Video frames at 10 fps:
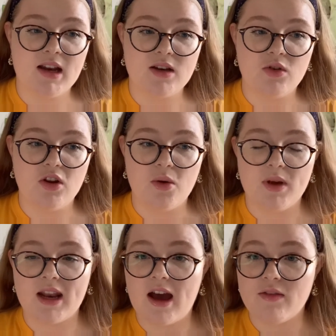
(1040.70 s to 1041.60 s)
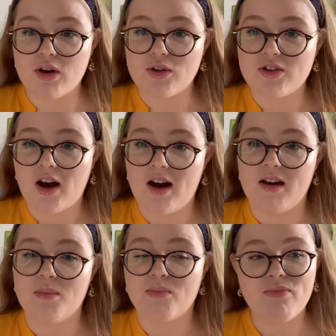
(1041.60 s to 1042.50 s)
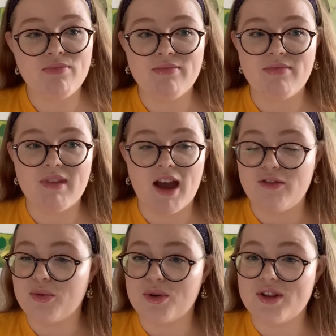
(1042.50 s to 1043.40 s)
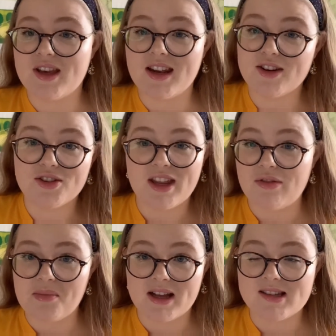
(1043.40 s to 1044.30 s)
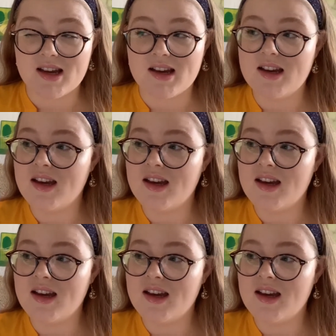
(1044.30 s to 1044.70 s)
you know, we can have a good time afterwards and it doesn't even matter.